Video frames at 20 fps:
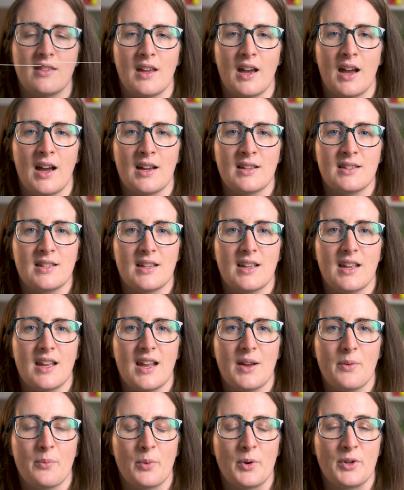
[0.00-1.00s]
that
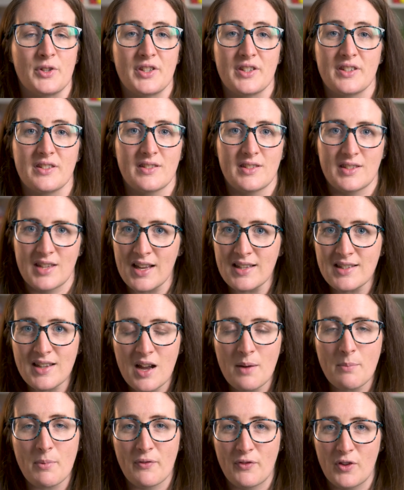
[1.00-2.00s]
was set
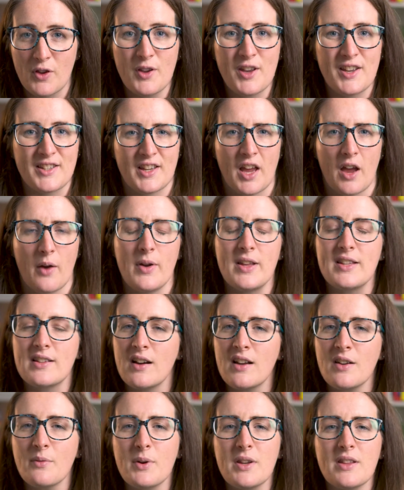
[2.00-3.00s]
up a few years ago. It's
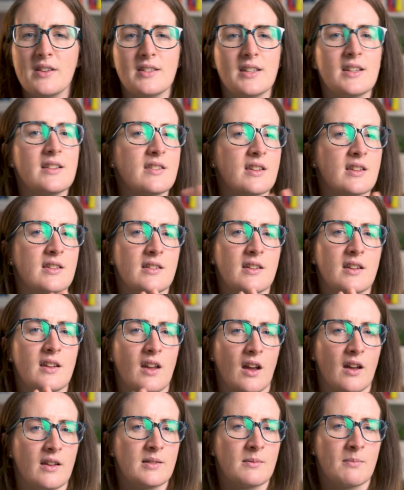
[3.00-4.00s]
kind of one of those things that
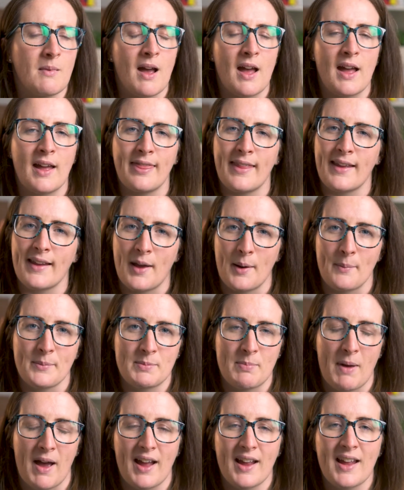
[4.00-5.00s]
goes away and then comes
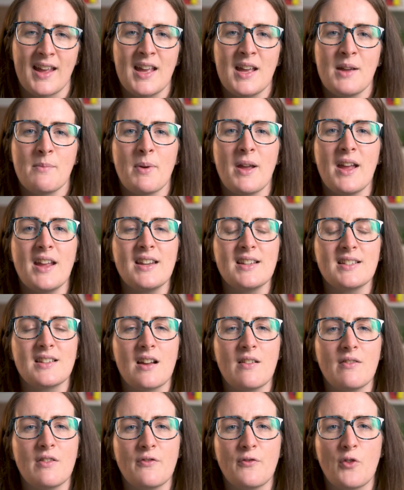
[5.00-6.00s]
back. But in its
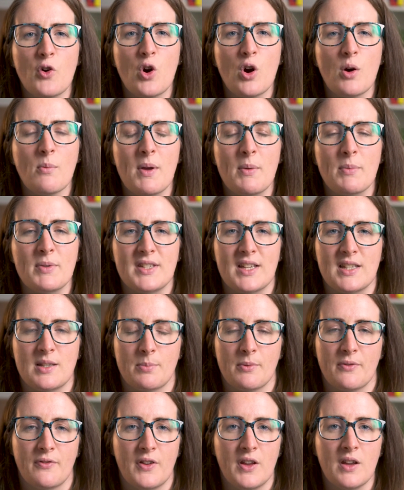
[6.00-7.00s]
current form, it was set
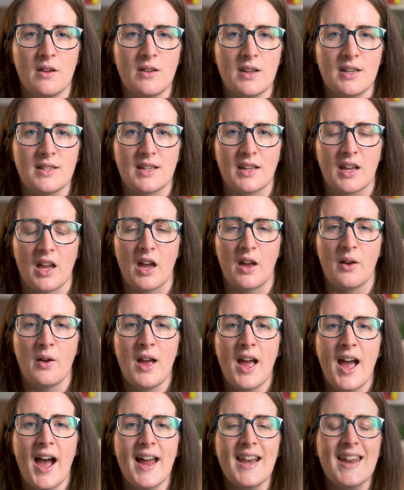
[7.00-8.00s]
up a few years ago, and
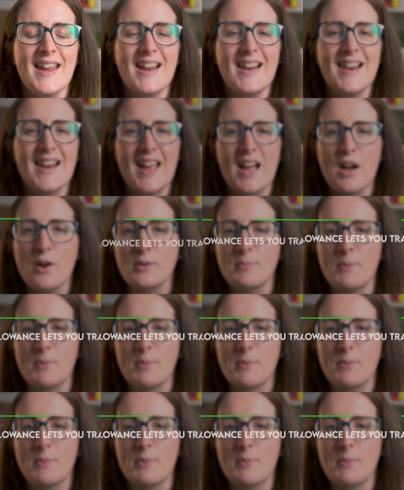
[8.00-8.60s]
it allows